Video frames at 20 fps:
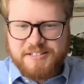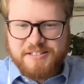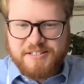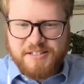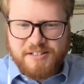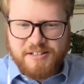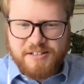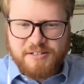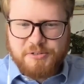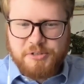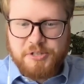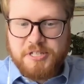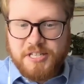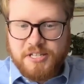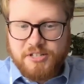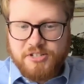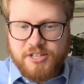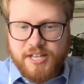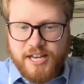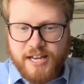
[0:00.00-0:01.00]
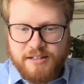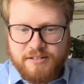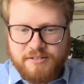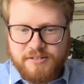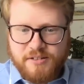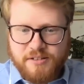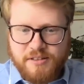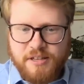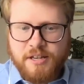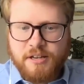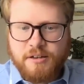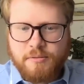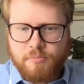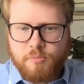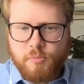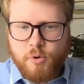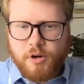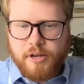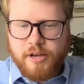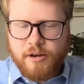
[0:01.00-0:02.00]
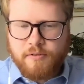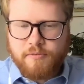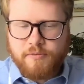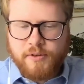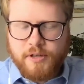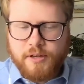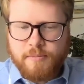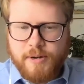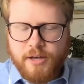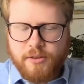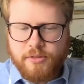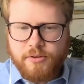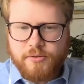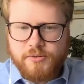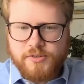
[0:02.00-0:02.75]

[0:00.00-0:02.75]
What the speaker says: to teach that and to think more carefully about those